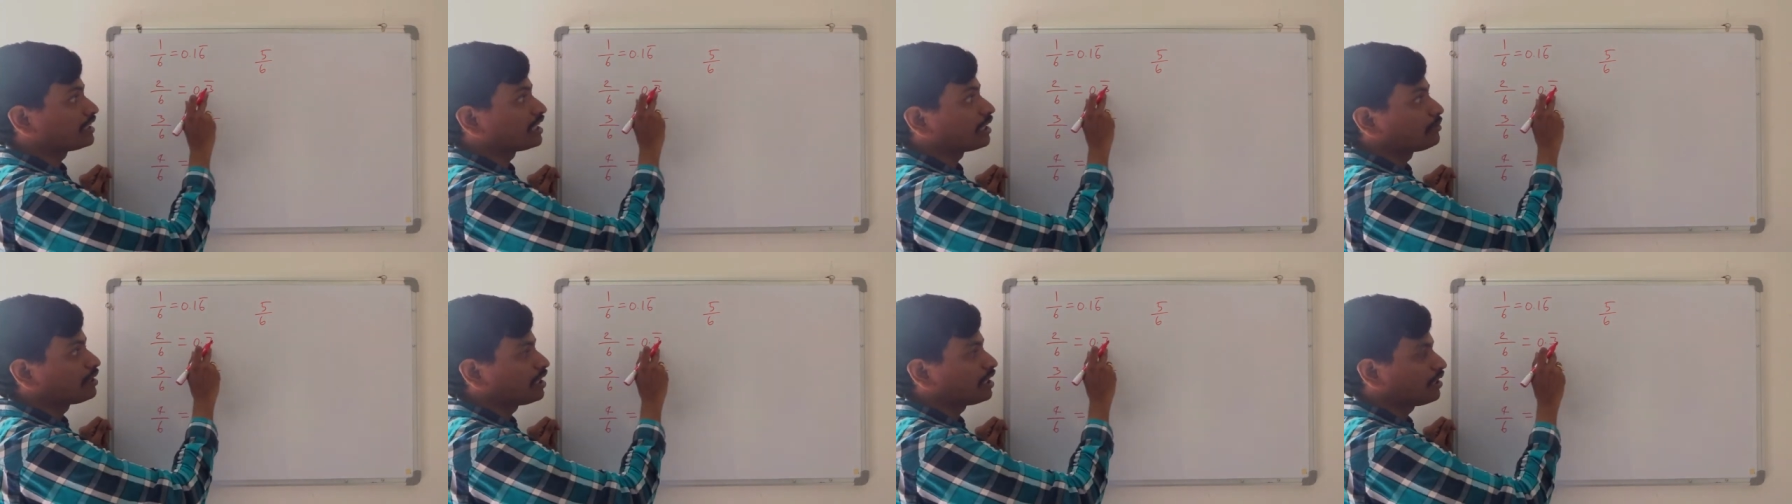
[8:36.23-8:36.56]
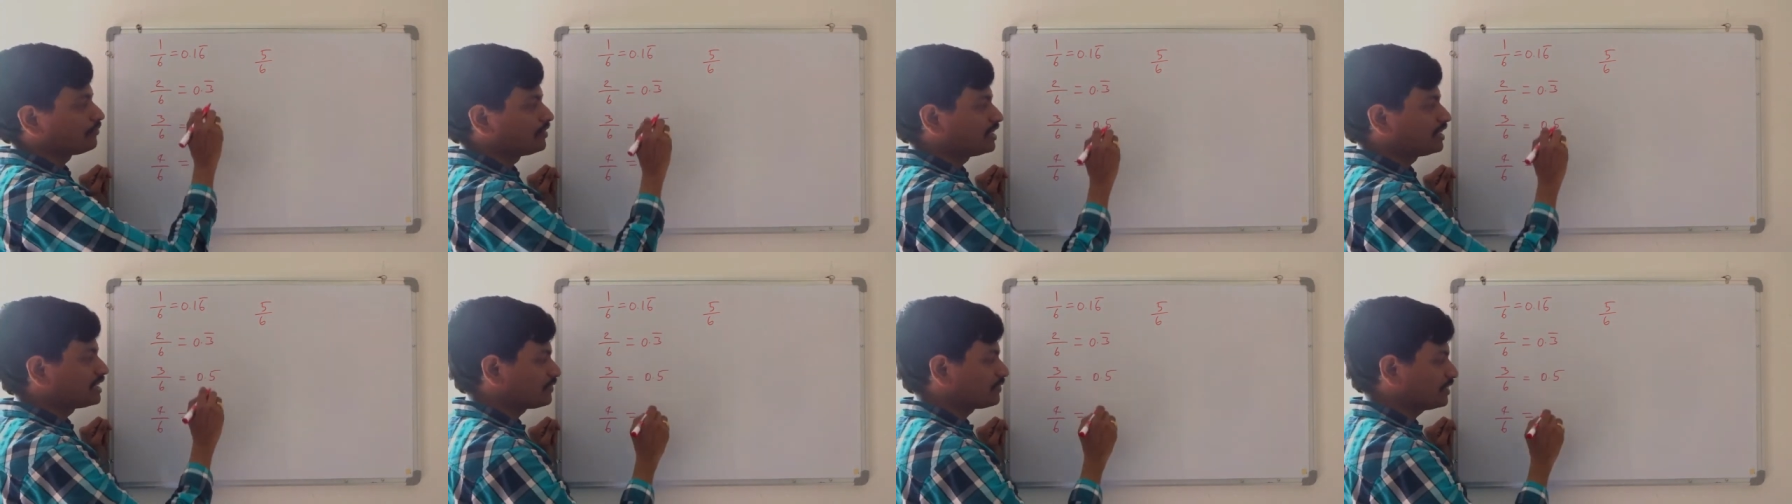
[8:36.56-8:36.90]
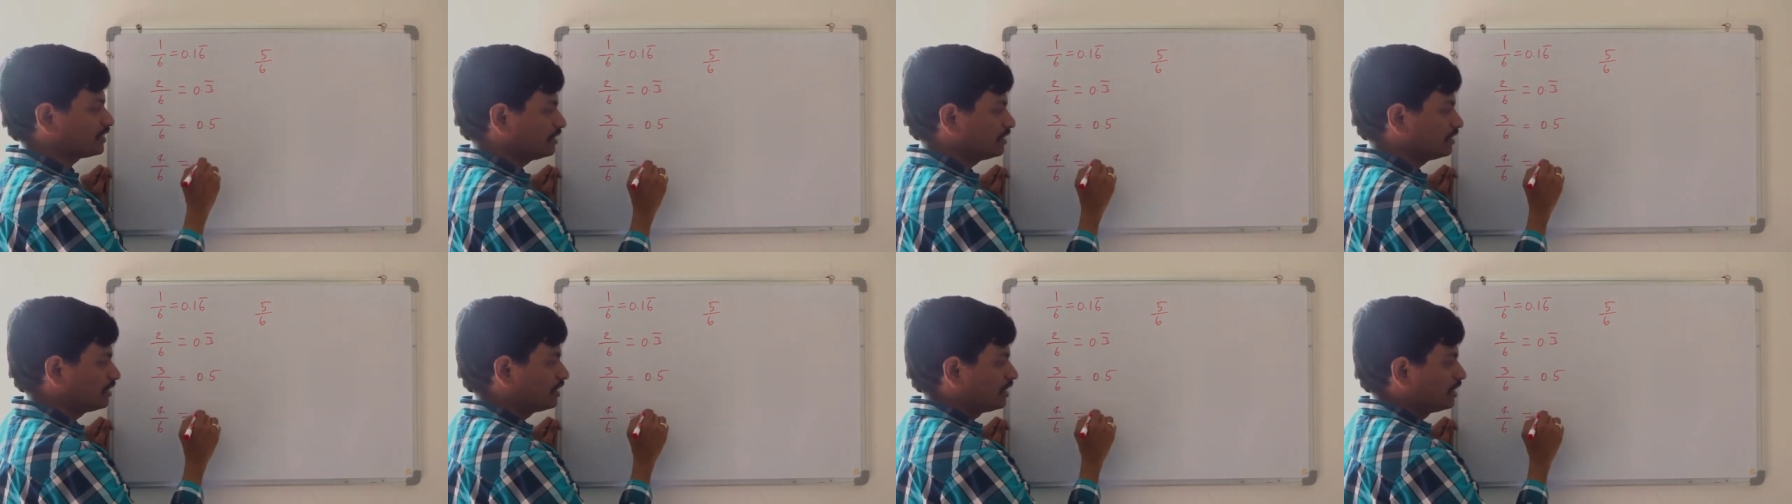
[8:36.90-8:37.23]
Double of this
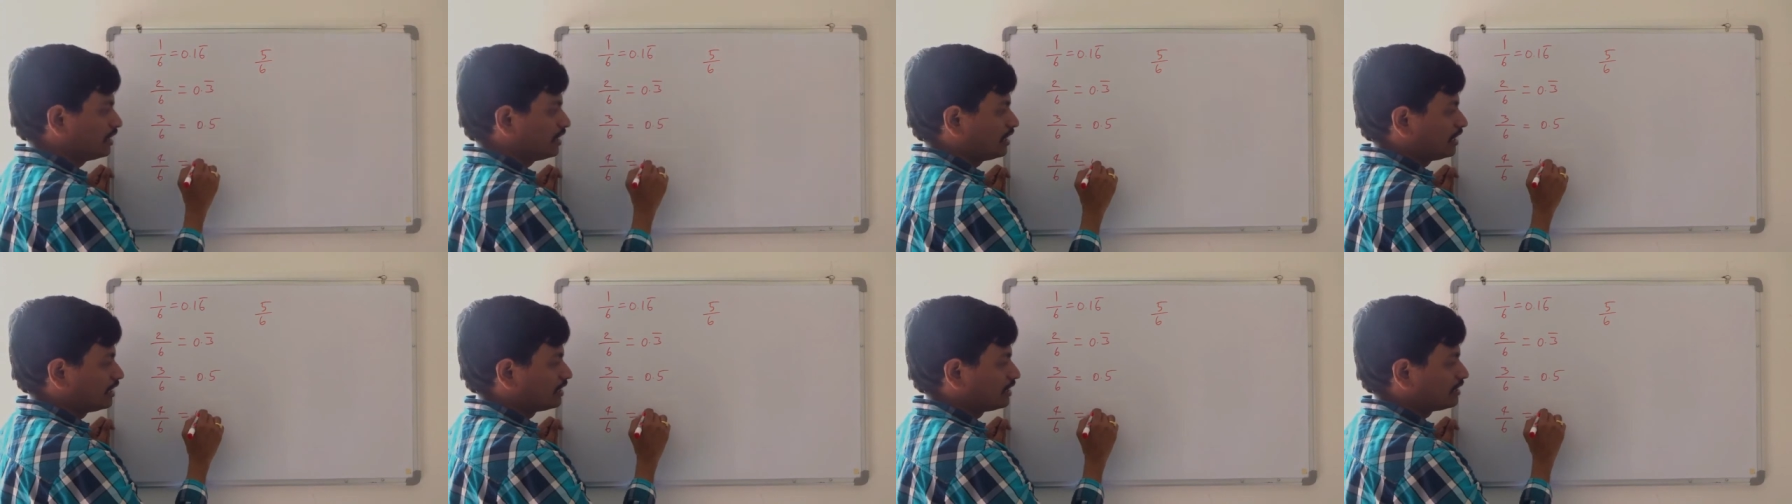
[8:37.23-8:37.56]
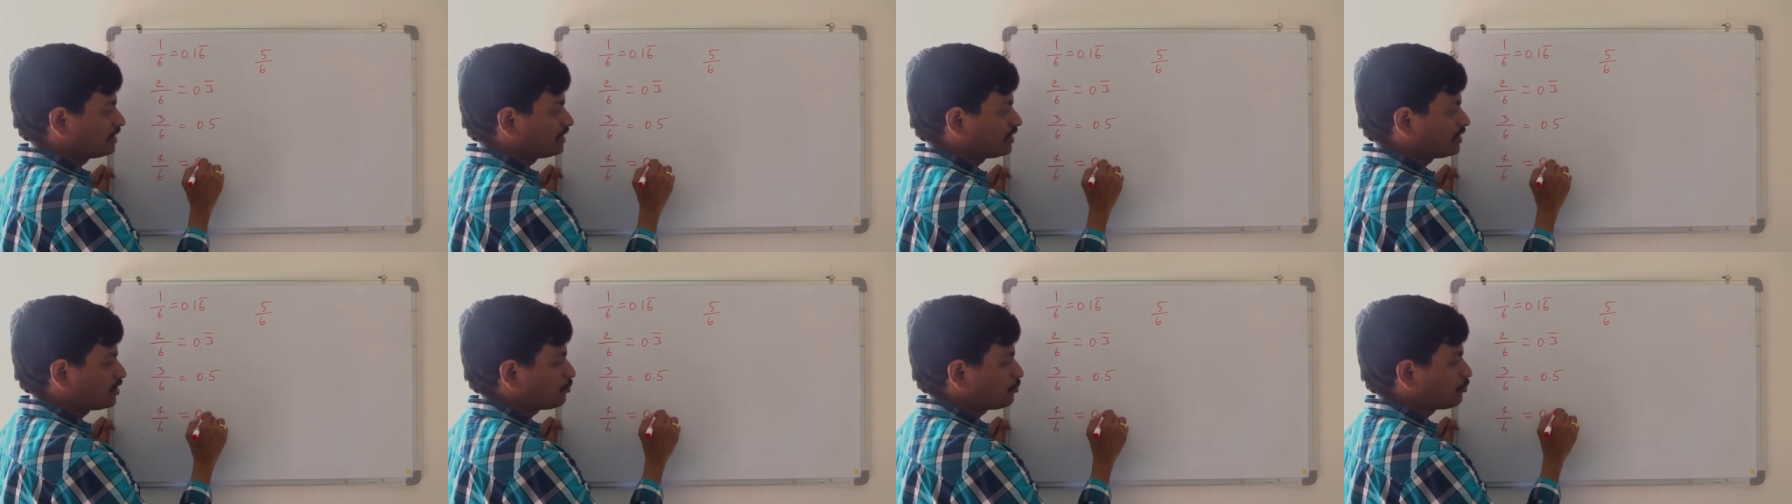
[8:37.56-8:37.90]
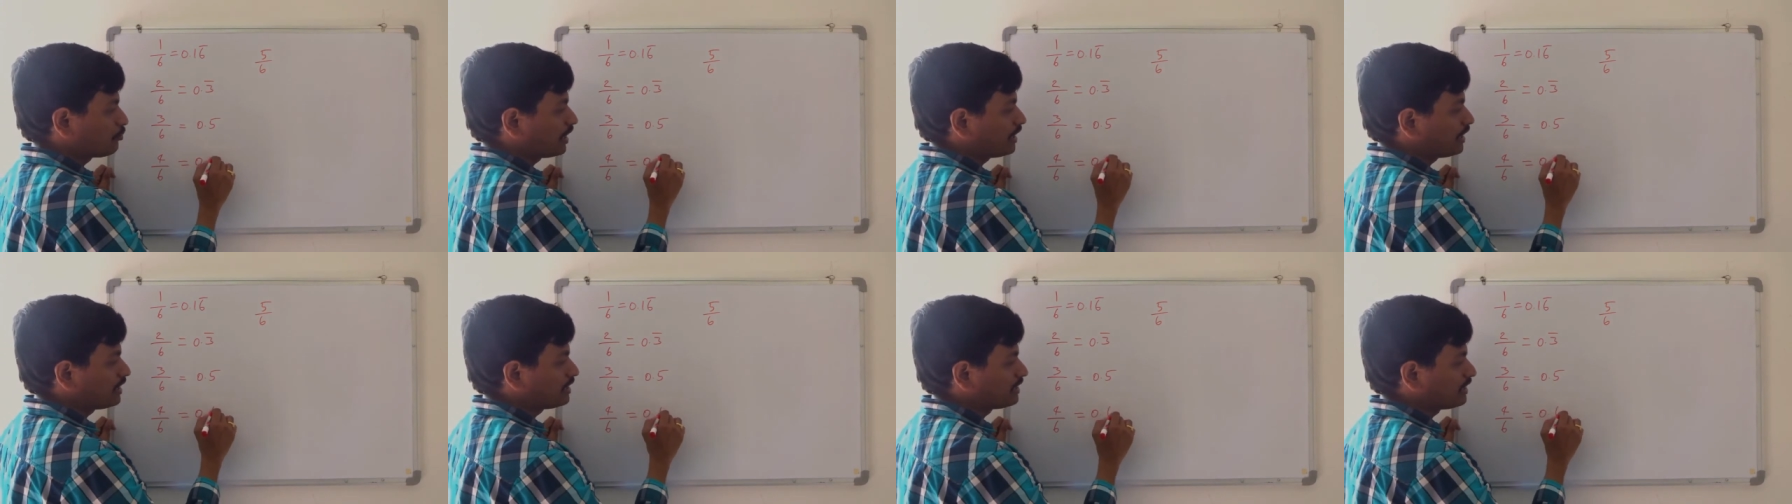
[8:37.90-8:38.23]
one.
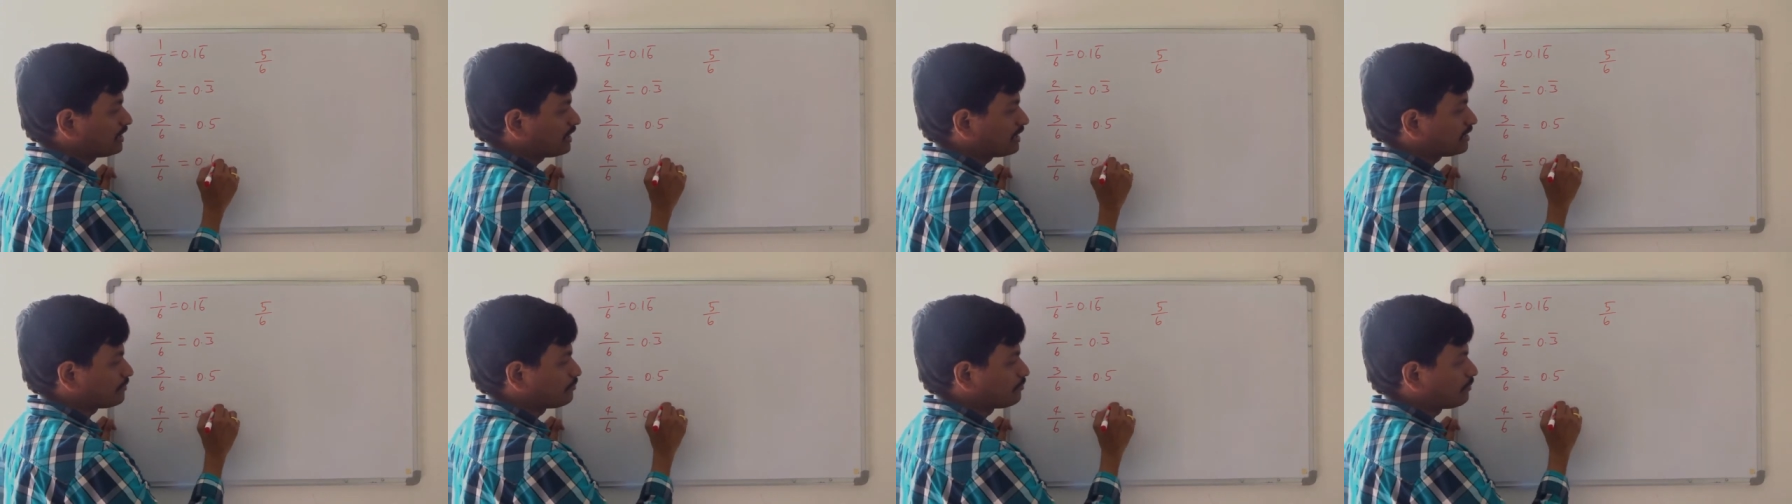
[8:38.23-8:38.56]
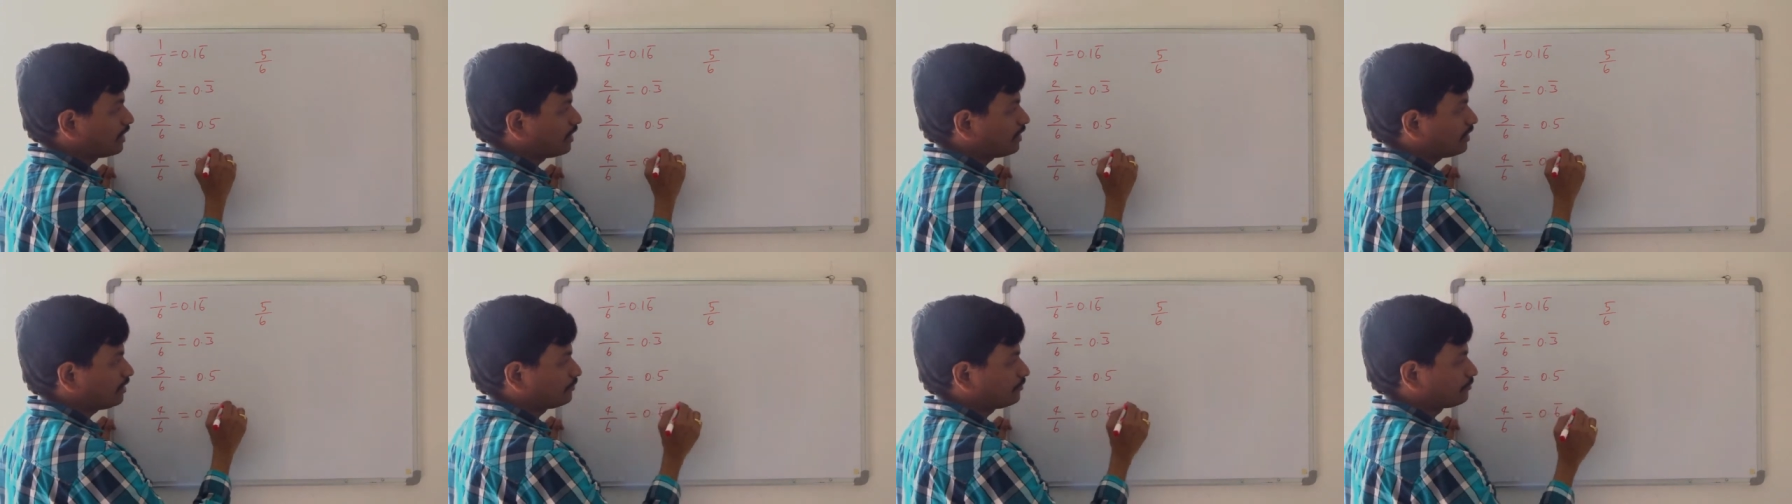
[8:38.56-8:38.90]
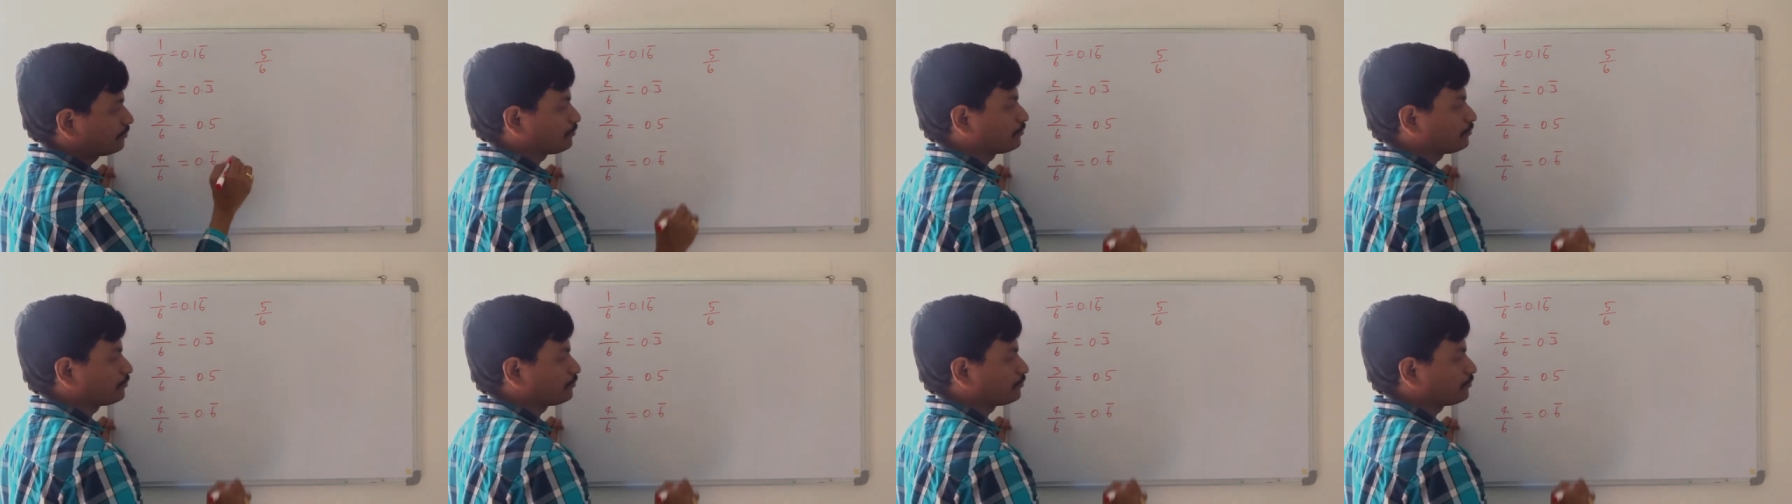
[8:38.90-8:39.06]
0.6 bar.